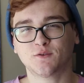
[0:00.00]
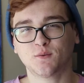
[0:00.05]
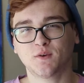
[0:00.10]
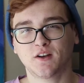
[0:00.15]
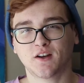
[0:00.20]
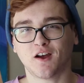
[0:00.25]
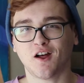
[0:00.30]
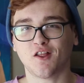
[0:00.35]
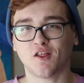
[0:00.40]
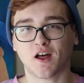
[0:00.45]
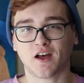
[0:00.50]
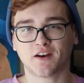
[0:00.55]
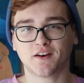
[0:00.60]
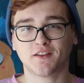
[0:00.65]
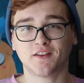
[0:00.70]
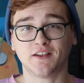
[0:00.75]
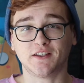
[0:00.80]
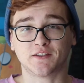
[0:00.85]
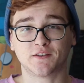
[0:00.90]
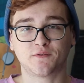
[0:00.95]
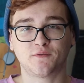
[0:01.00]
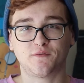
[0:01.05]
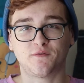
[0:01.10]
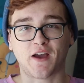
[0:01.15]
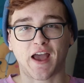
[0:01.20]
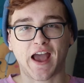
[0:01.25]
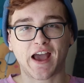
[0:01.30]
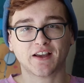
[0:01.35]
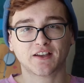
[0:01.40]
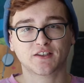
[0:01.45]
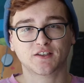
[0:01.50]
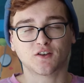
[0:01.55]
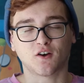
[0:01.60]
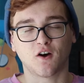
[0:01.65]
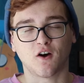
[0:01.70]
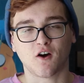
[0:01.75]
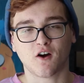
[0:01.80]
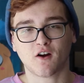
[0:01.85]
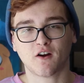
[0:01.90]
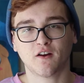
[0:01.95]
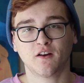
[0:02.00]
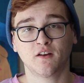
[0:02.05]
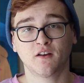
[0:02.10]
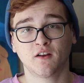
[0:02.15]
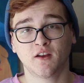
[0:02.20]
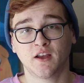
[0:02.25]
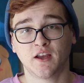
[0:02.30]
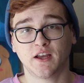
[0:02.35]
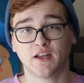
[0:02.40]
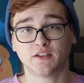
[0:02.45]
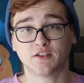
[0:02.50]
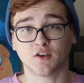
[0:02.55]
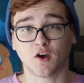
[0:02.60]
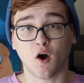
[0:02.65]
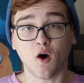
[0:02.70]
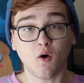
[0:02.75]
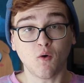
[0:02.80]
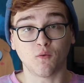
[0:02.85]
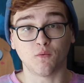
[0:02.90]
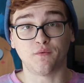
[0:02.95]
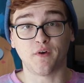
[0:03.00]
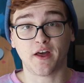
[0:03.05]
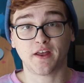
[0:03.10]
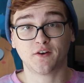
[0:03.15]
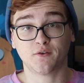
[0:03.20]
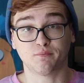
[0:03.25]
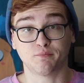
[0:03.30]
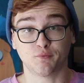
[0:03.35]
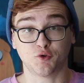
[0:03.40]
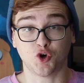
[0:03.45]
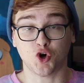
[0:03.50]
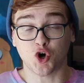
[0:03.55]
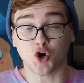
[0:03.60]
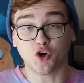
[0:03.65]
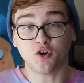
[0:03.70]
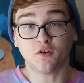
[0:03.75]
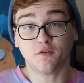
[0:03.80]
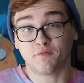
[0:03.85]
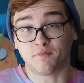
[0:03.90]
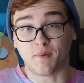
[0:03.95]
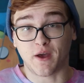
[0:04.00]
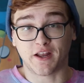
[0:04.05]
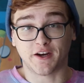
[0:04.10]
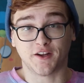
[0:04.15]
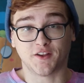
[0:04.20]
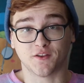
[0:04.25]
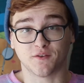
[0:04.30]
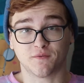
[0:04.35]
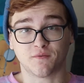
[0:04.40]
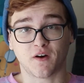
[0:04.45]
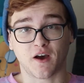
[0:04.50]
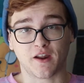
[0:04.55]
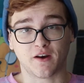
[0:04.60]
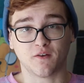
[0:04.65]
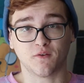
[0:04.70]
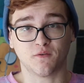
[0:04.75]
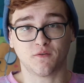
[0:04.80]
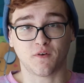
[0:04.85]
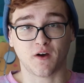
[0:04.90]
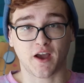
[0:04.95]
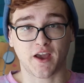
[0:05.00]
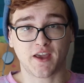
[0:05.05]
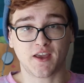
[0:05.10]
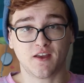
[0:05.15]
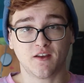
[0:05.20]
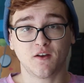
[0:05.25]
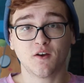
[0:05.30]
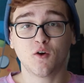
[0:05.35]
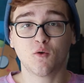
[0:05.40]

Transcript: what a lot of these facts are. It's, oh, Venom could have been in the final fight.